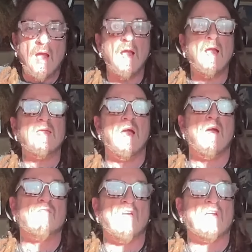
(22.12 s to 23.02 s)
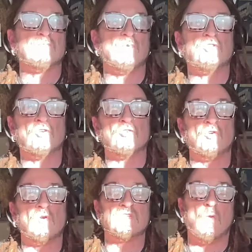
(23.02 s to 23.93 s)
I have as much
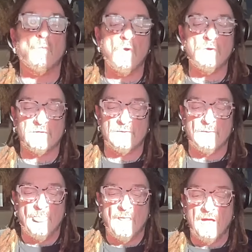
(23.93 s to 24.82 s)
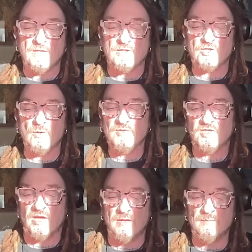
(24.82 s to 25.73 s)
control as I want.
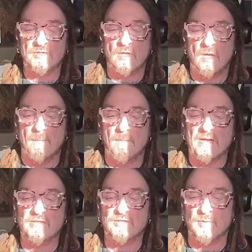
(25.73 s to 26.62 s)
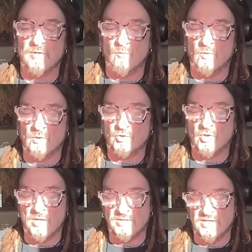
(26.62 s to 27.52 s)
Sometimes management will
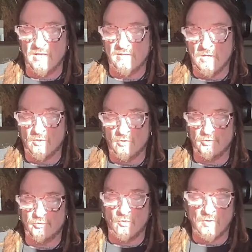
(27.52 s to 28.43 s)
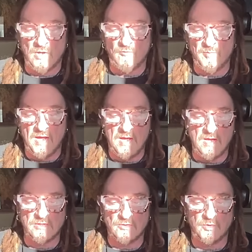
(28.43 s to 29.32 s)
try and take that control out of my
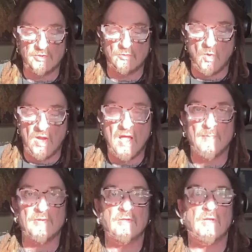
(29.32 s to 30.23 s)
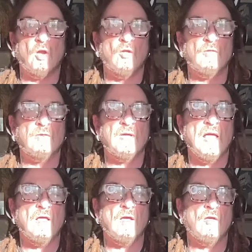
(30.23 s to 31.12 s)
hands, which is what happened on
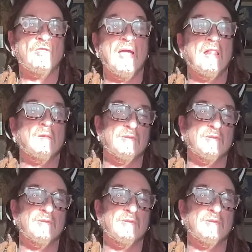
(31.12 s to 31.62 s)
the